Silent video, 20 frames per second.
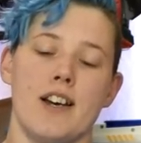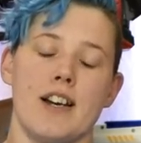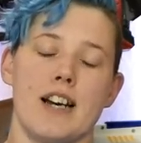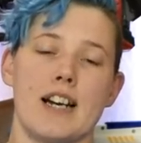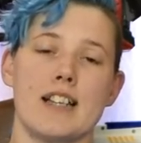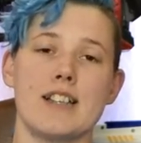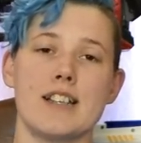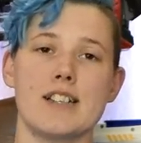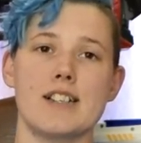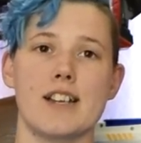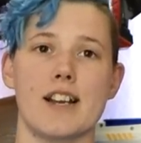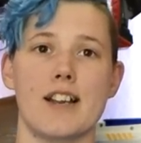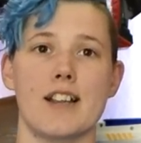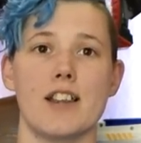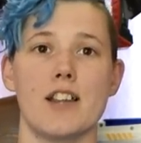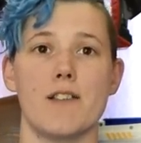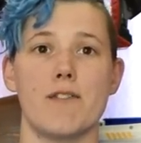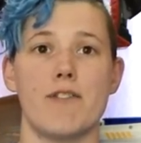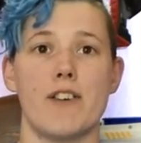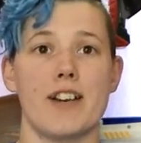at least I can
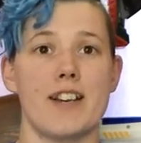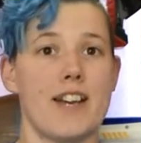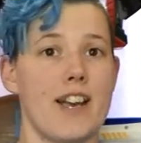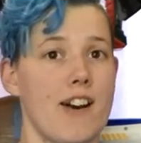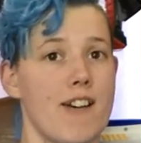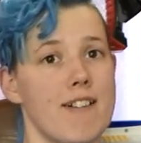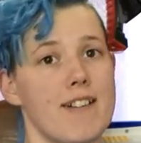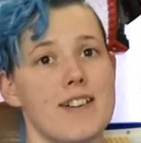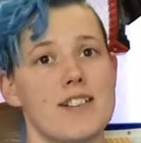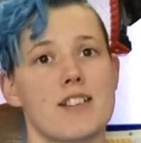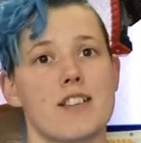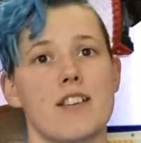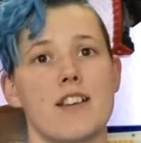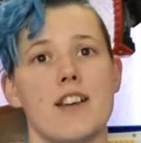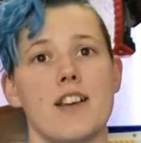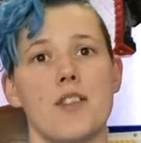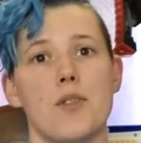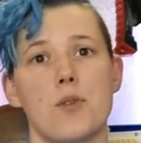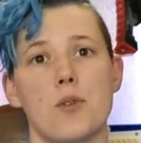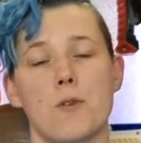live
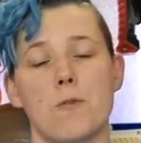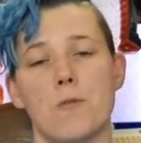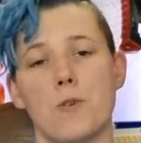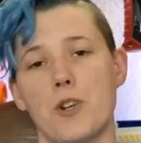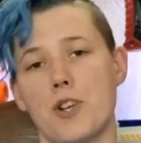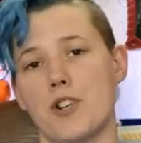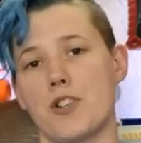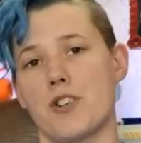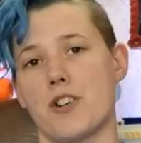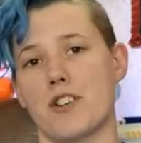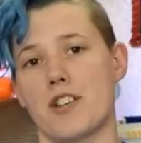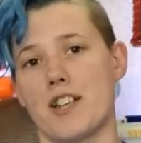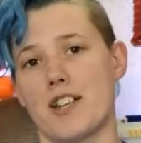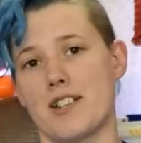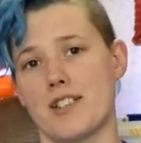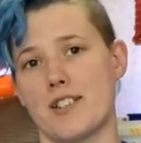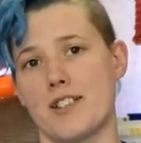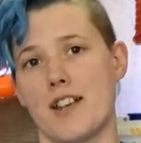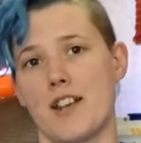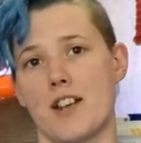vicariously through the footage I'll get
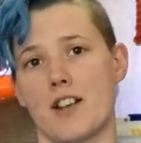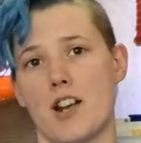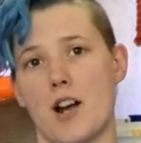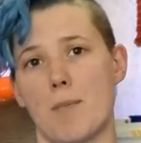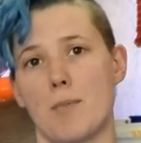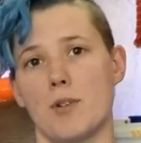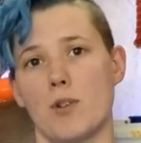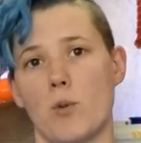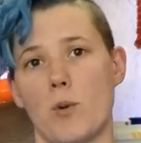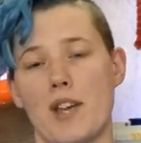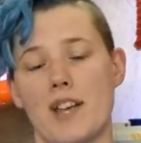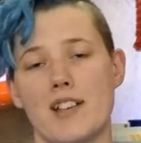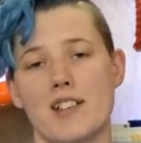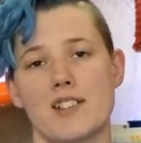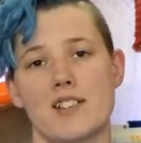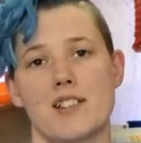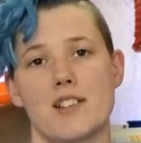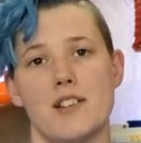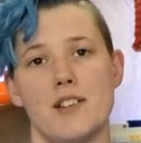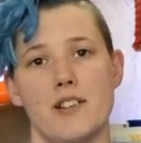to see in a couple of
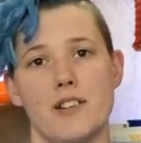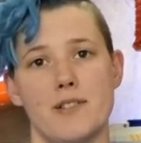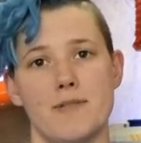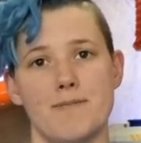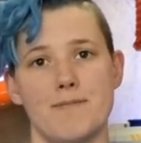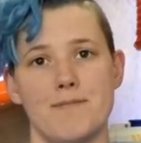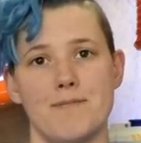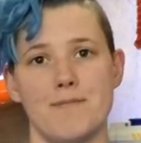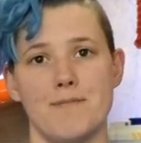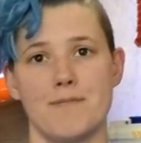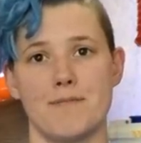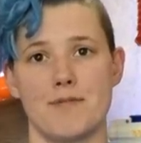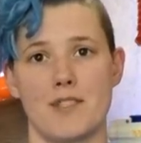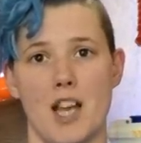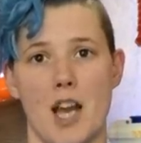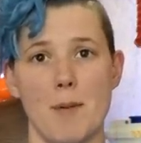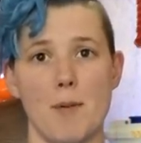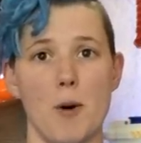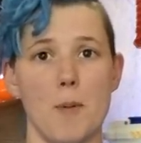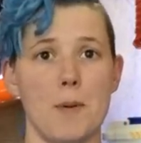weeks.
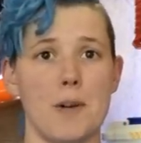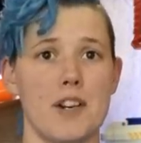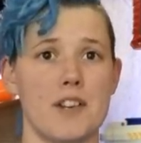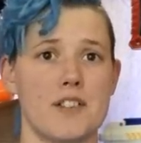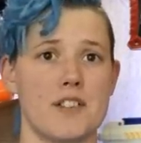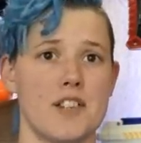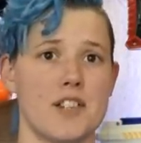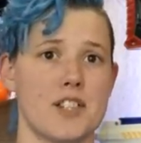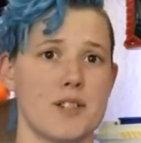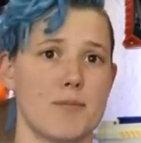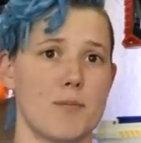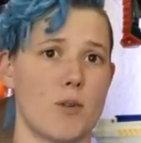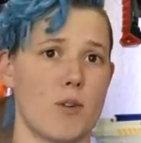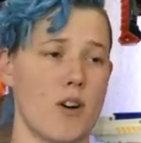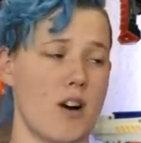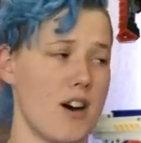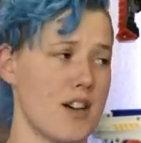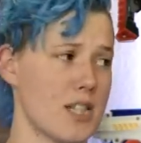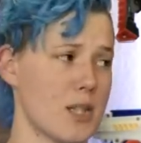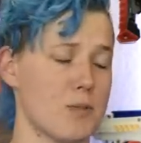I'm hoping to see some
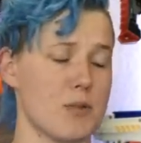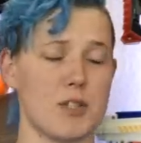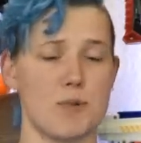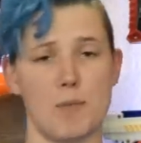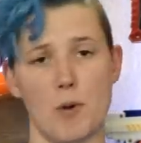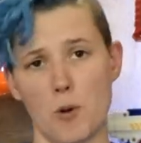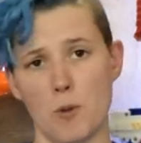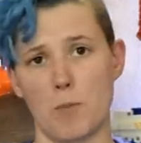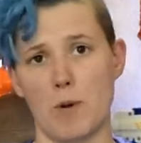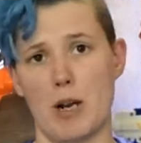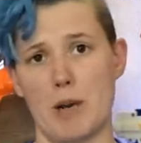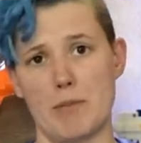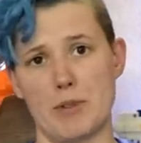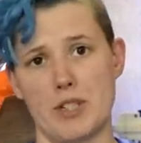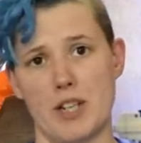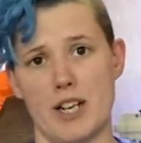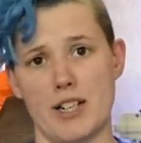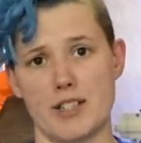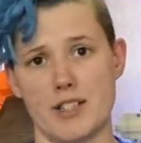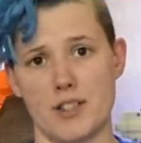more awesome smoke bomb
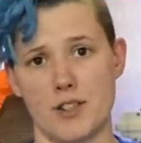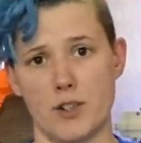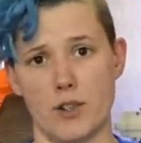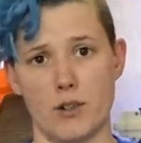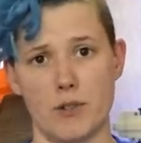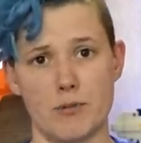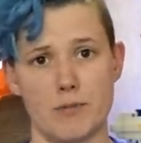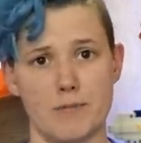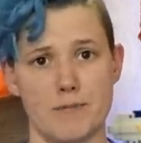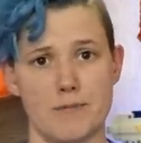shots too.